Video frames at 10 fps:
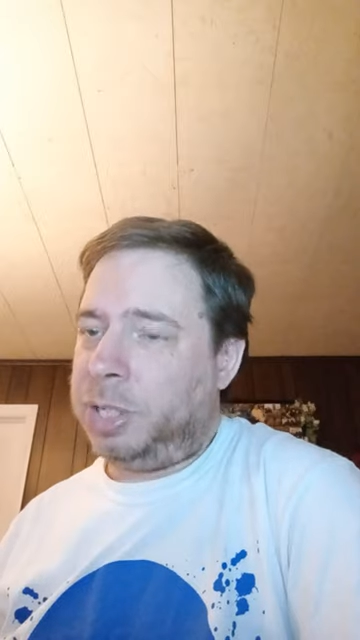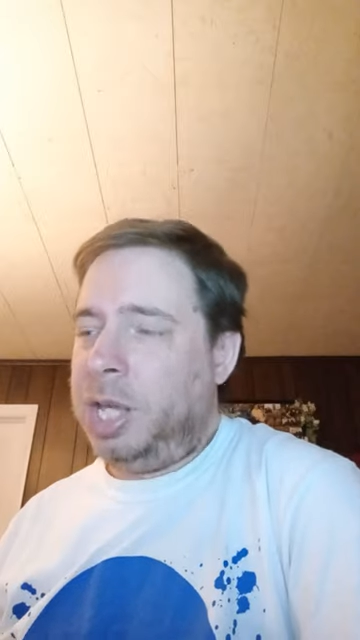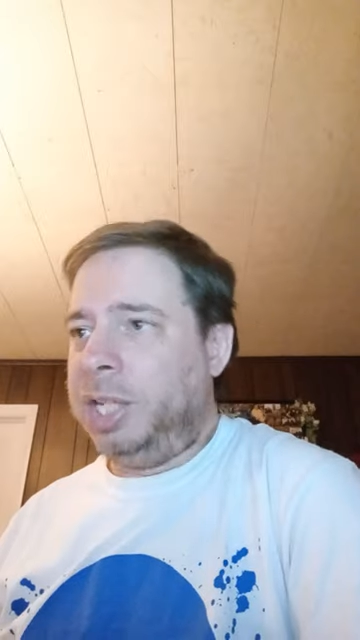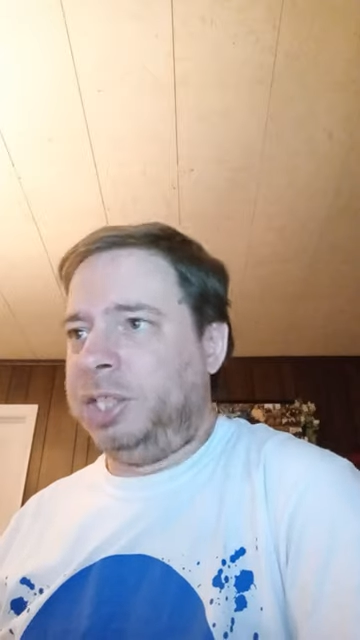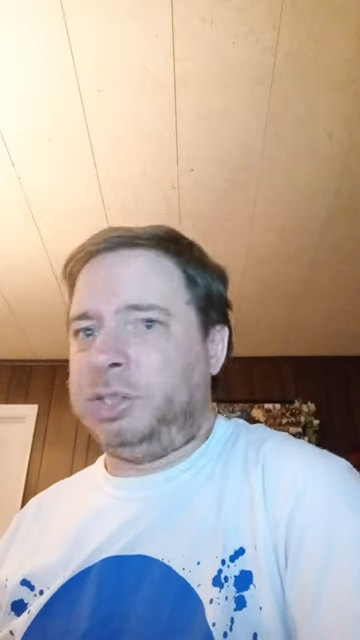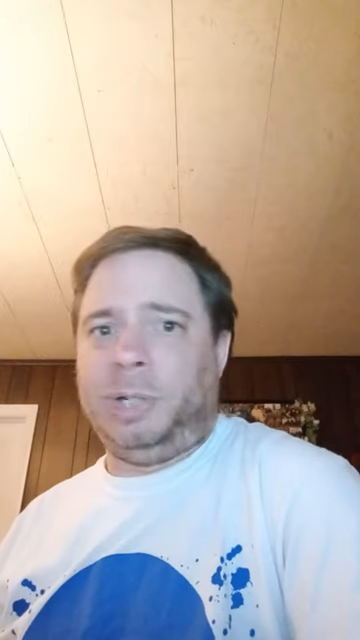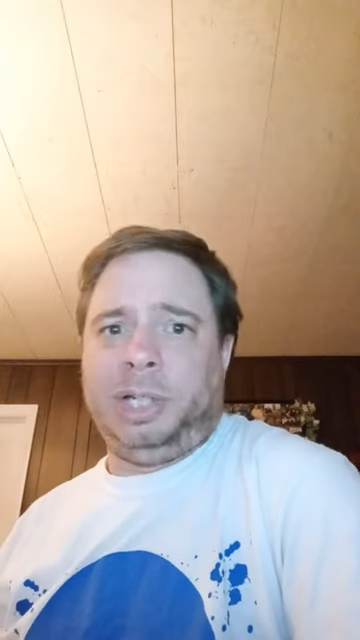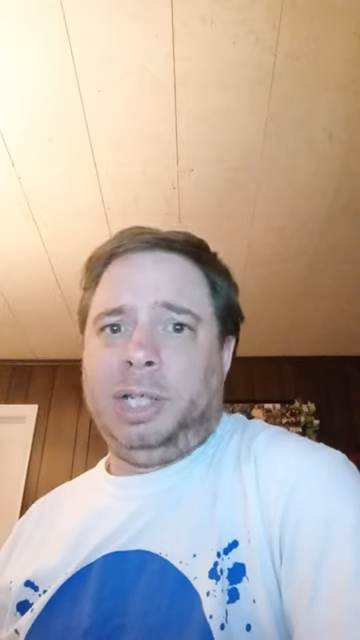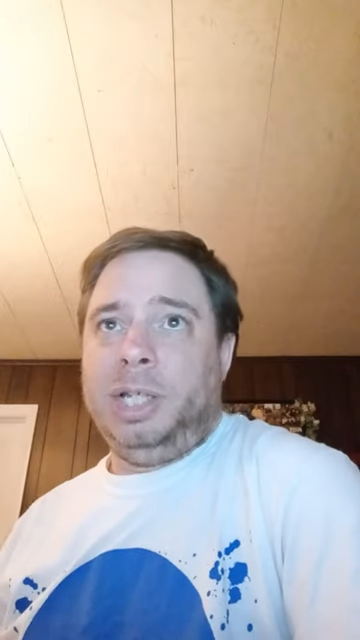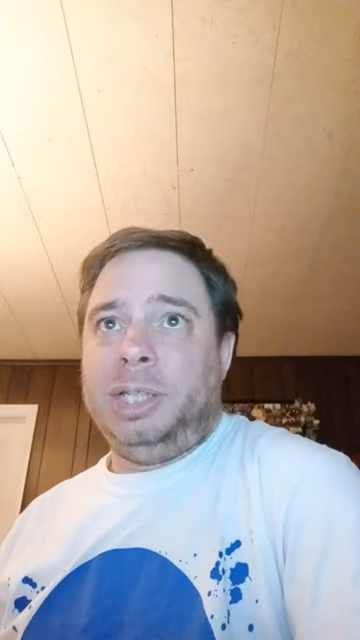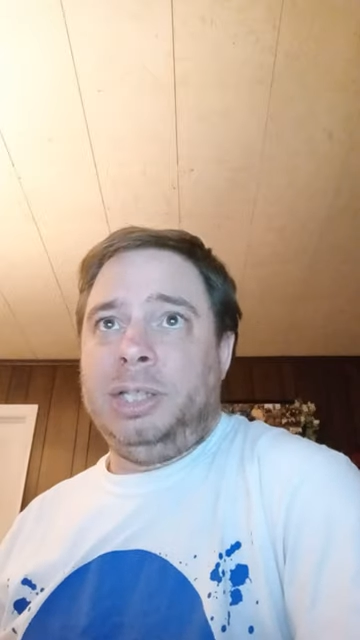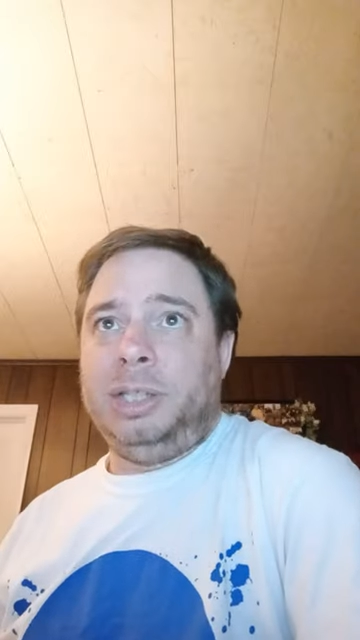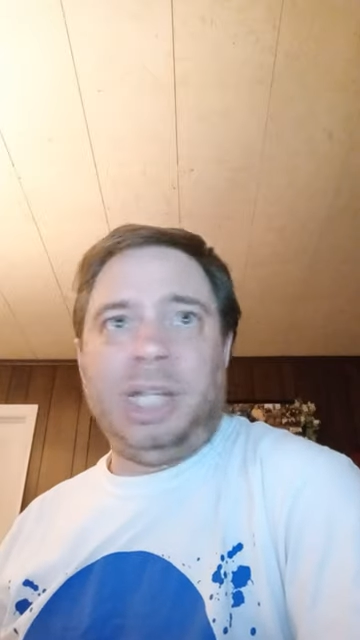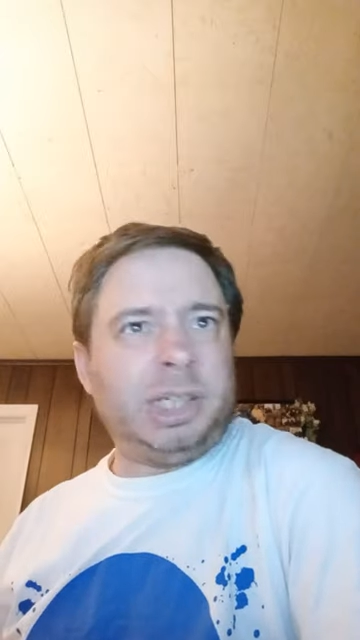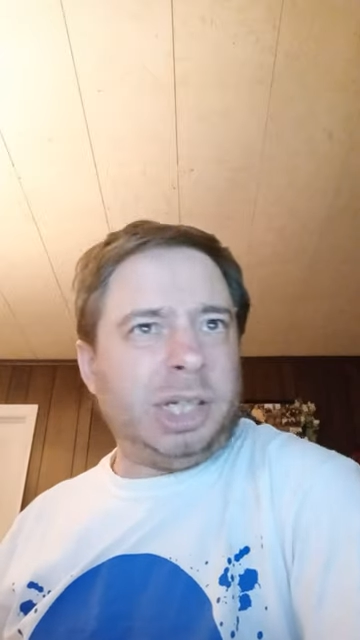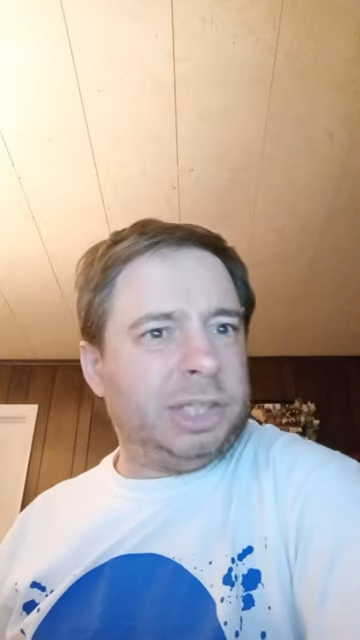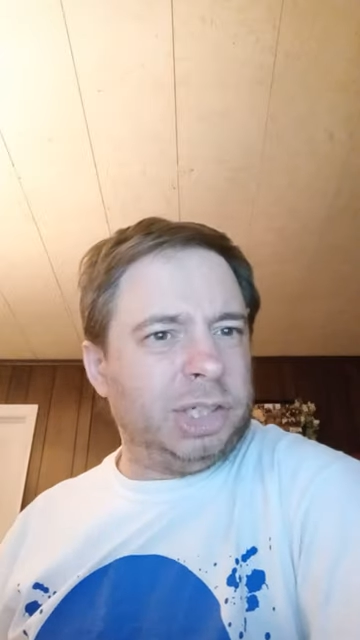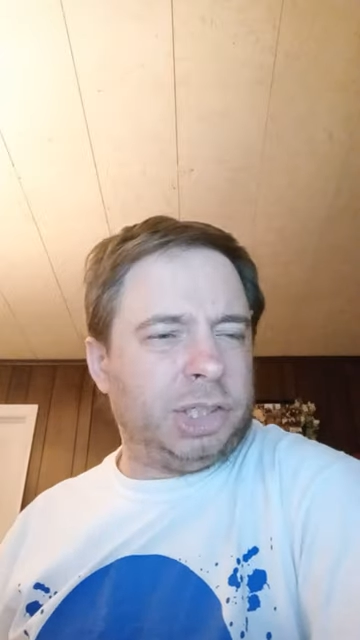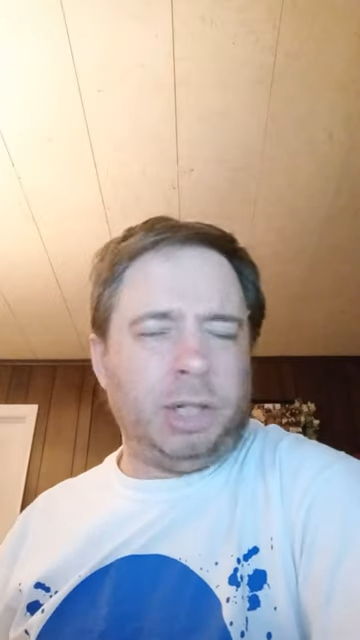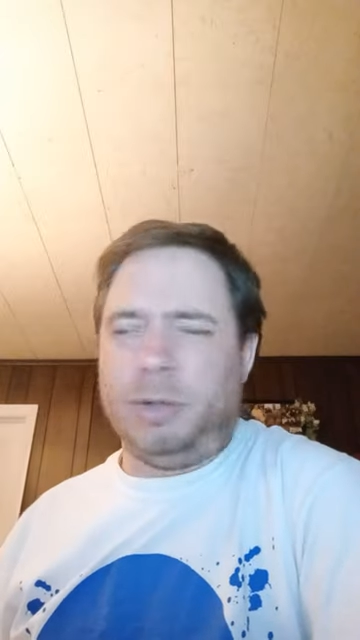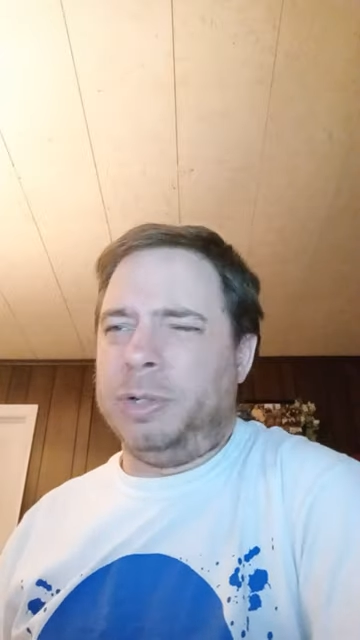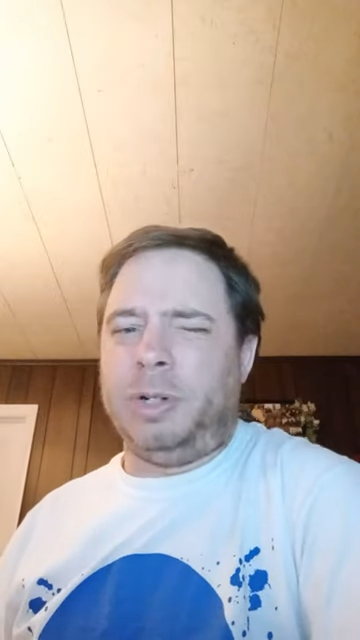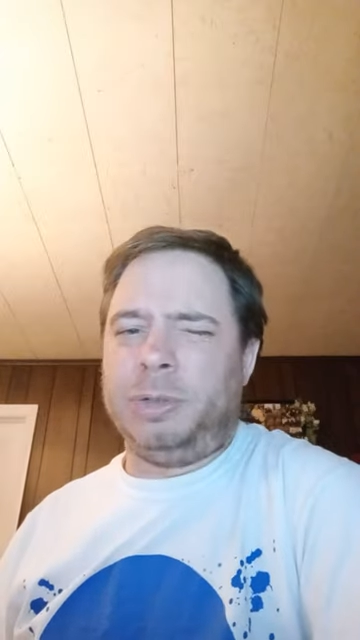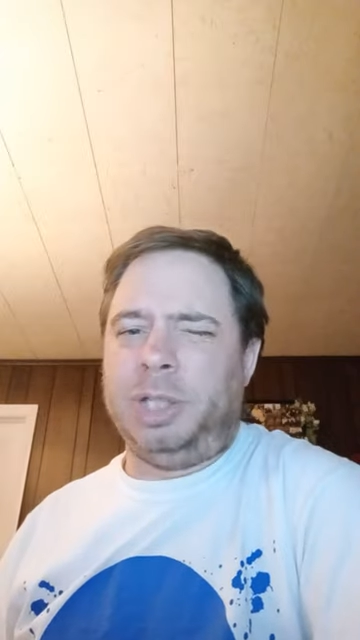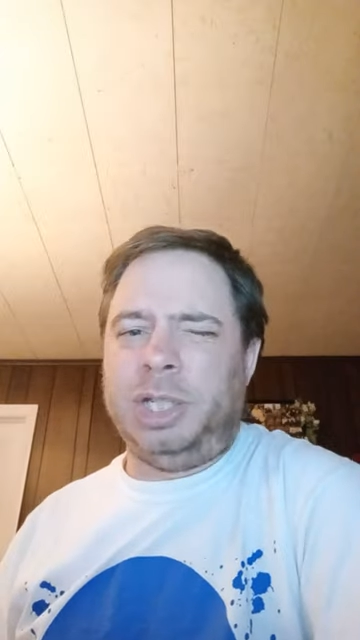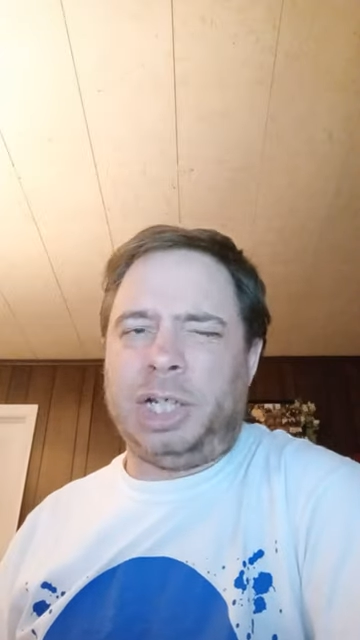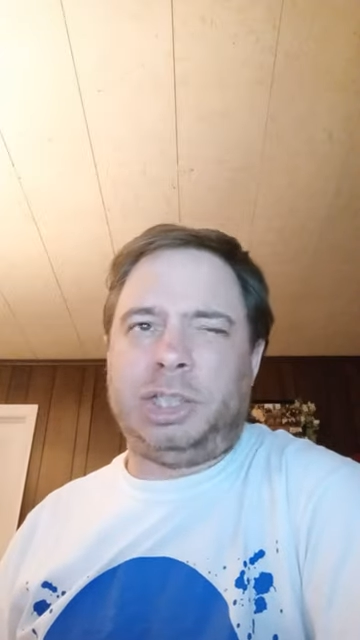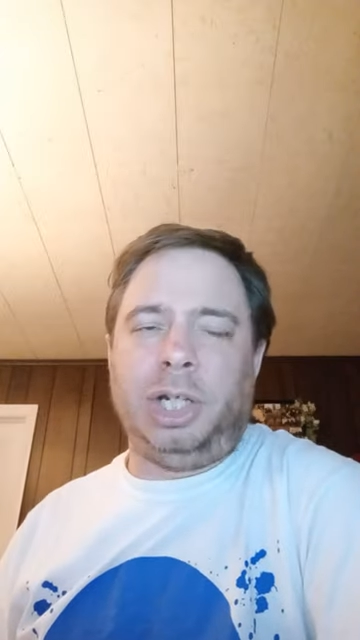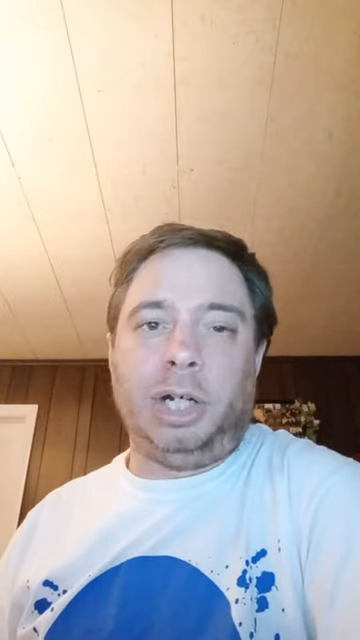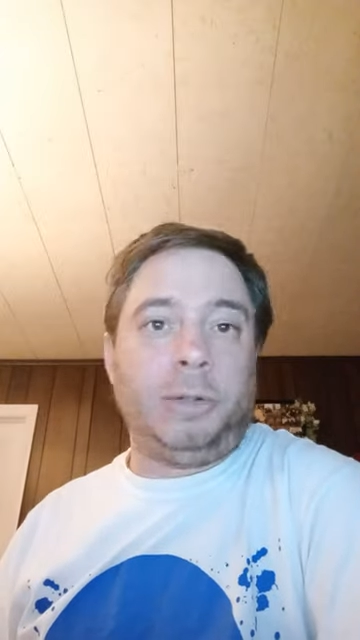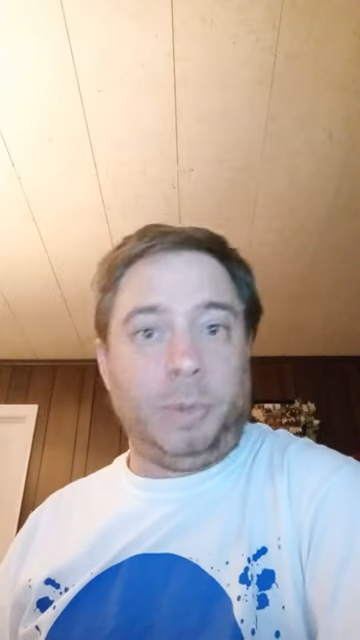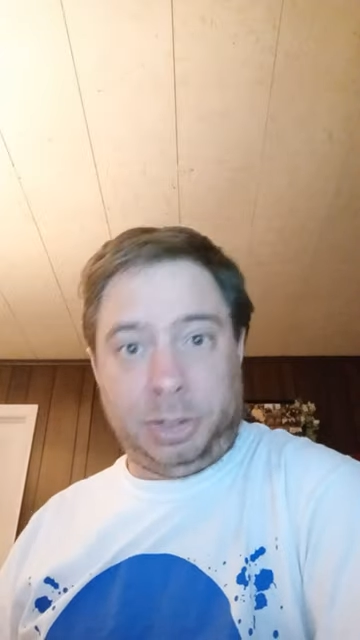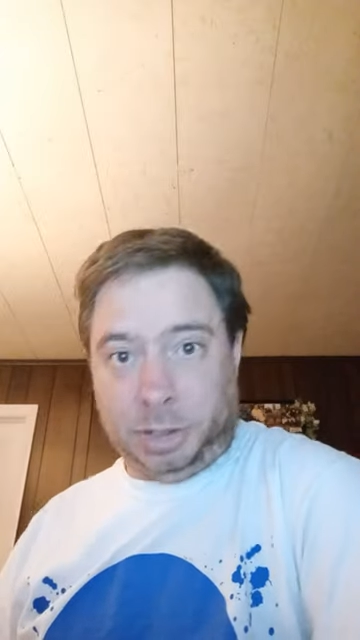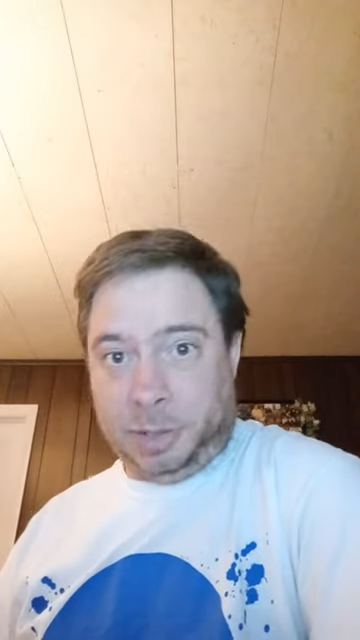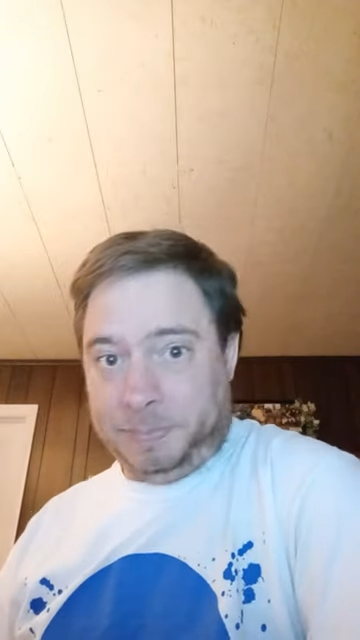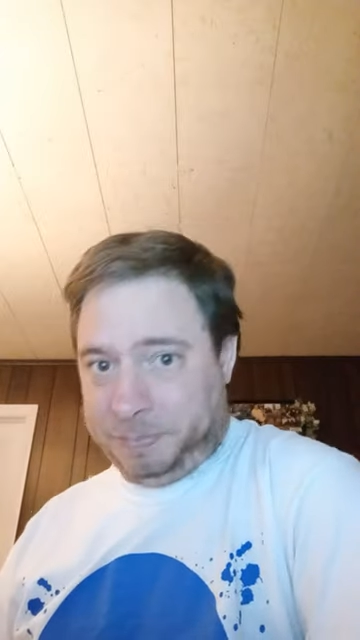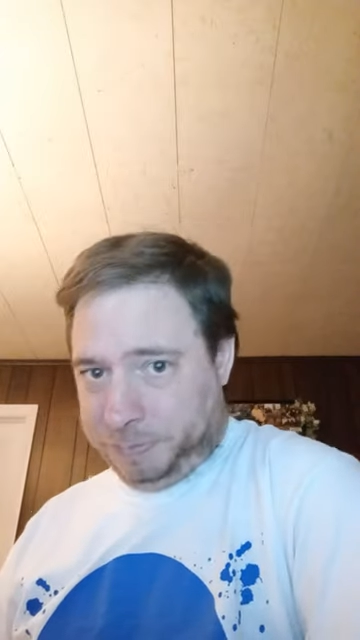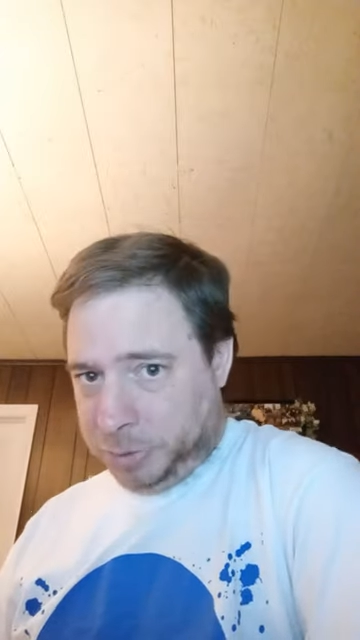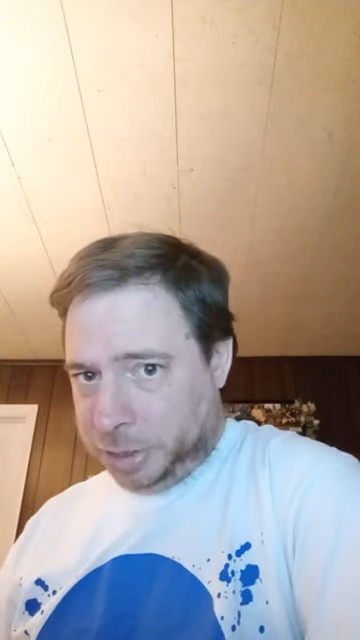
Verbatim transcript: I think it's starting next uh, this year or early next year with um.